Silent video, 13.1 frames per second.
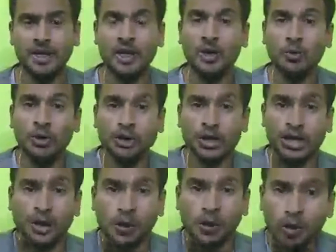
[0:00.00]
We
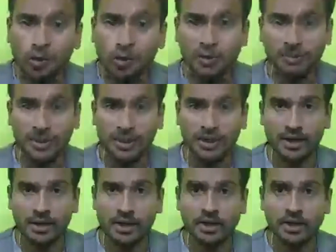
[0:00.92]
recruit people